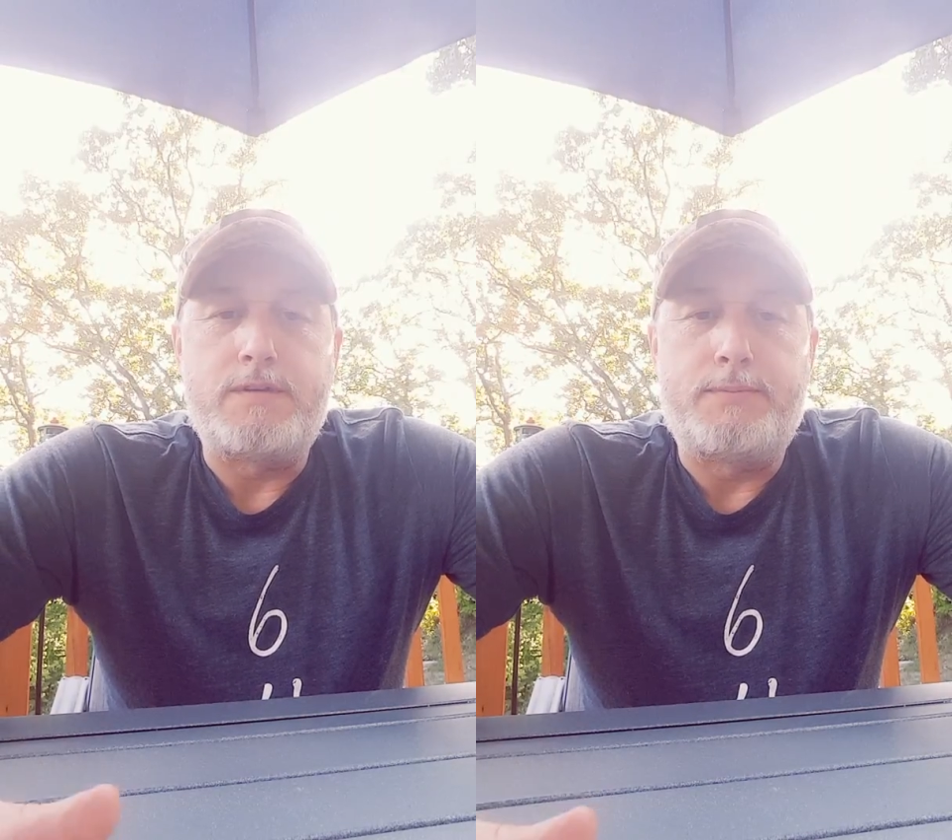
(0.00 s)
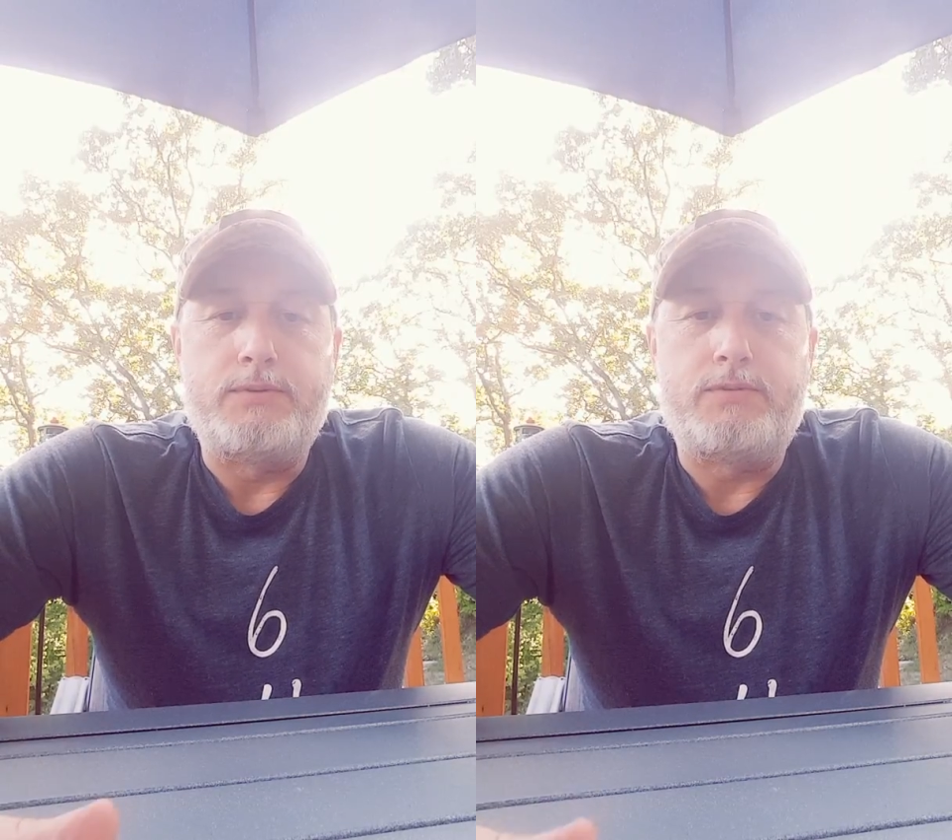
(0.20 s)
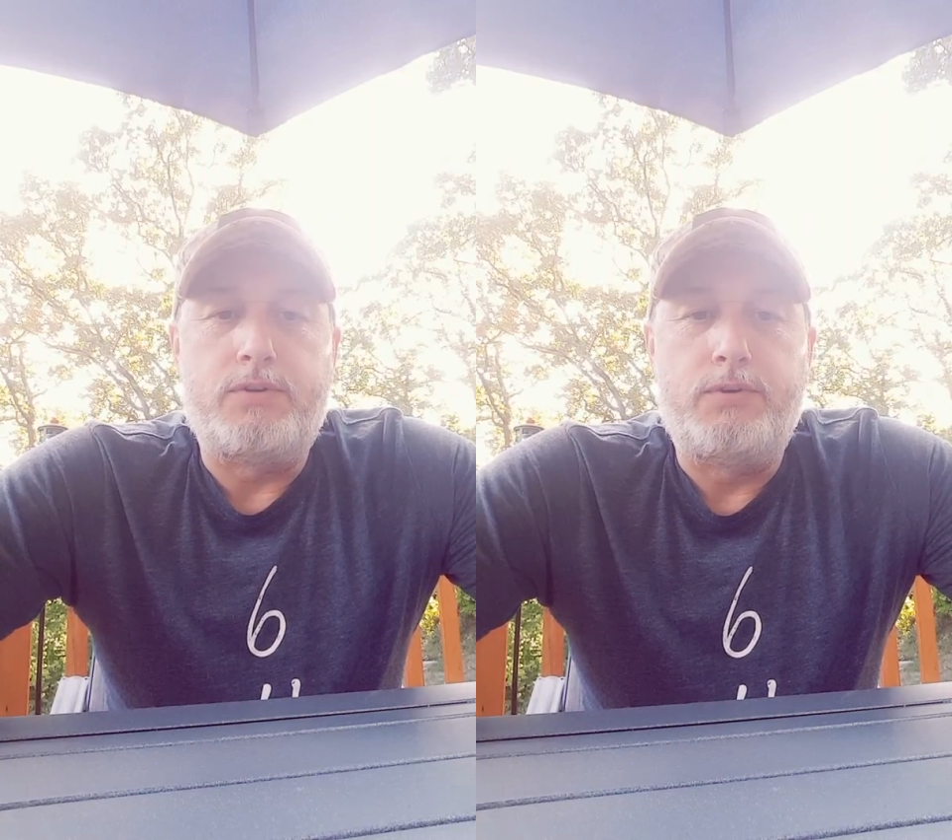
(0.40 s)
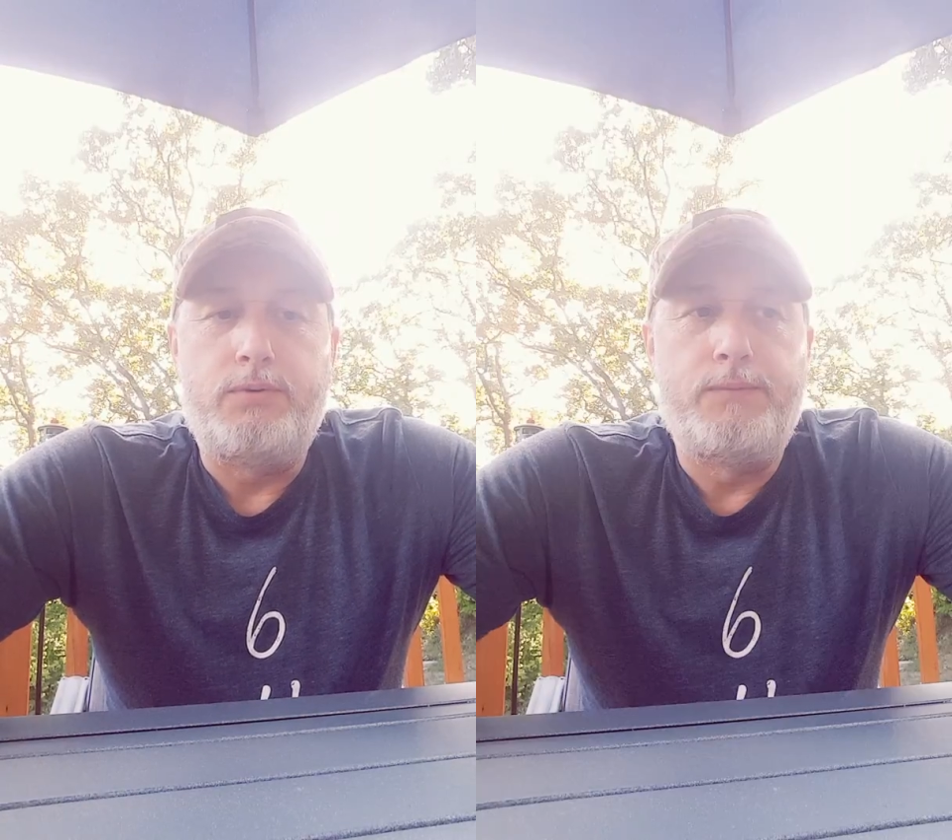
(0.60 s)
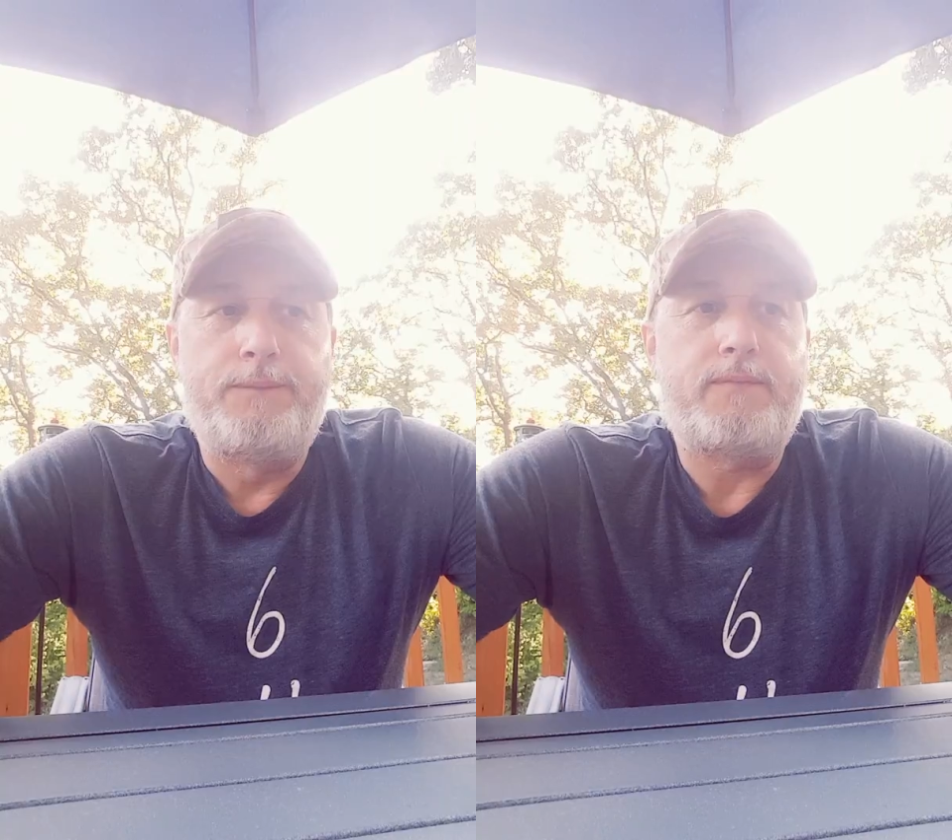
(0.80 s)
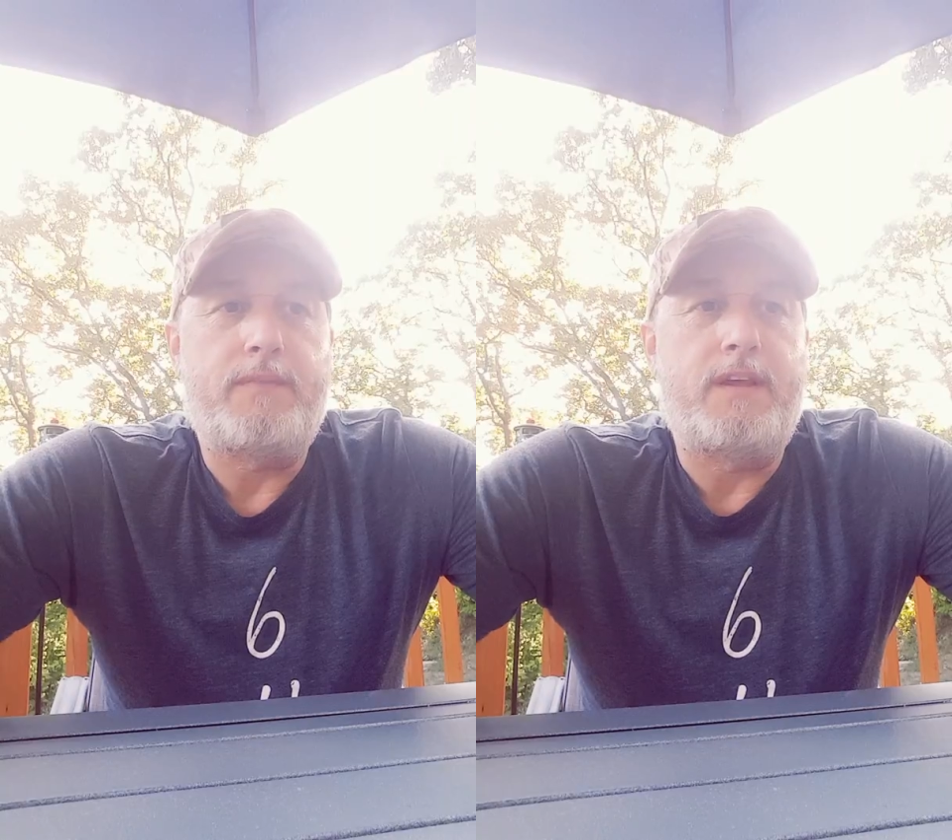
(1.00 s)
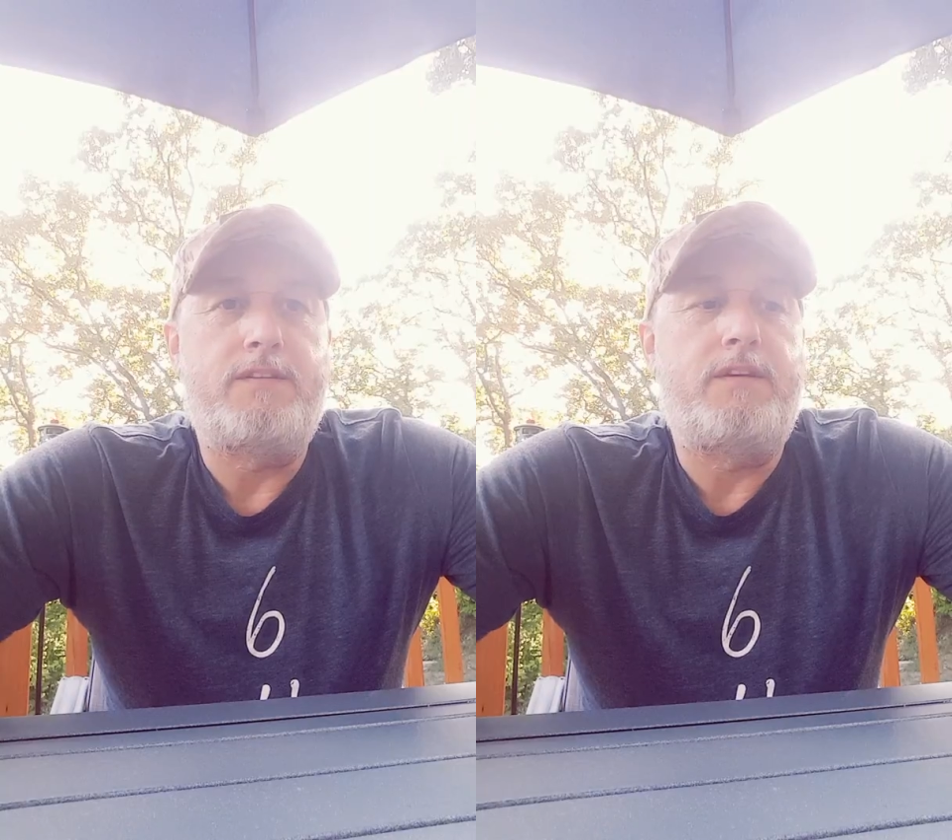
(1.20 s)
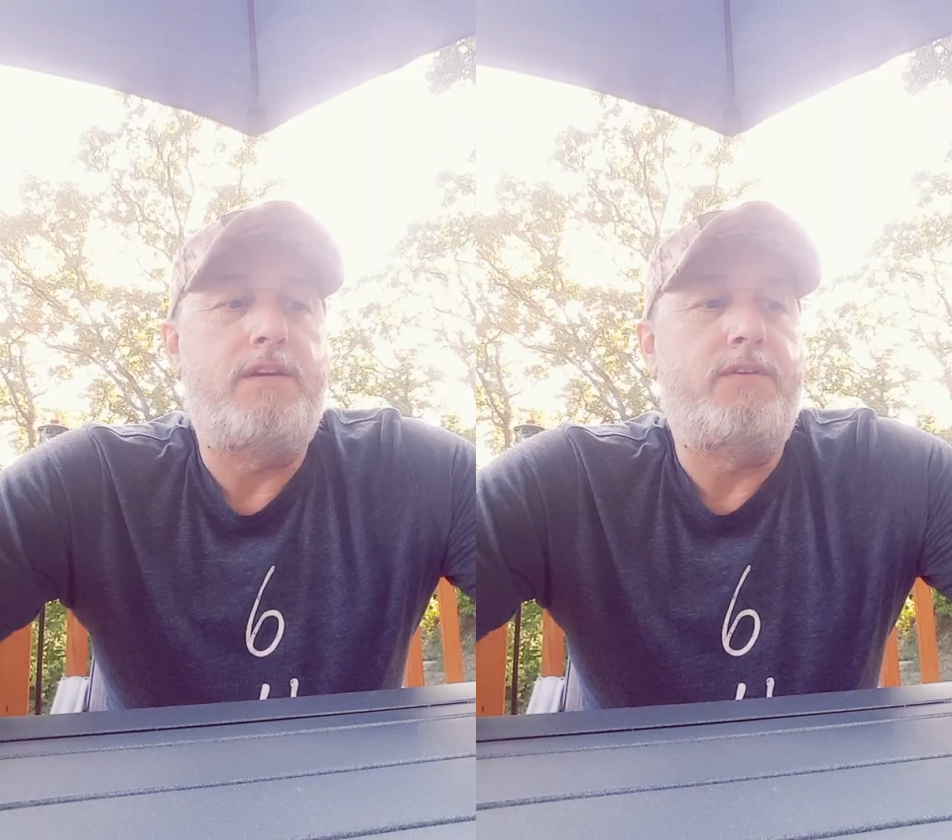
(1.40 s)
supposed to do. It's
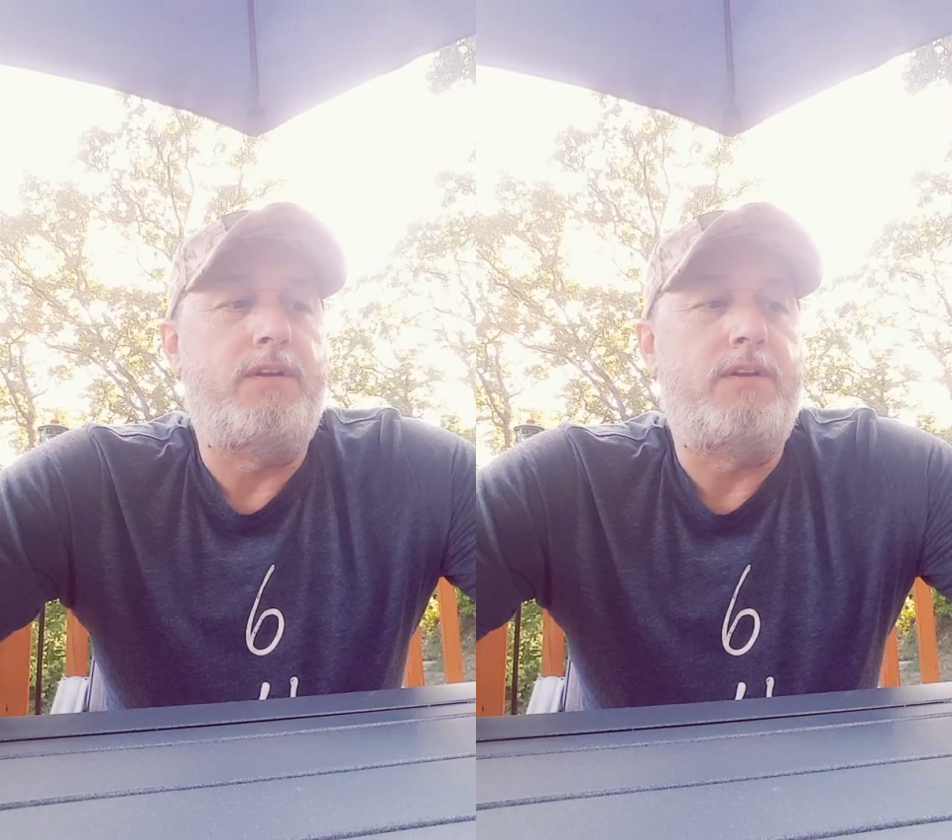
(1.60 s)
giving an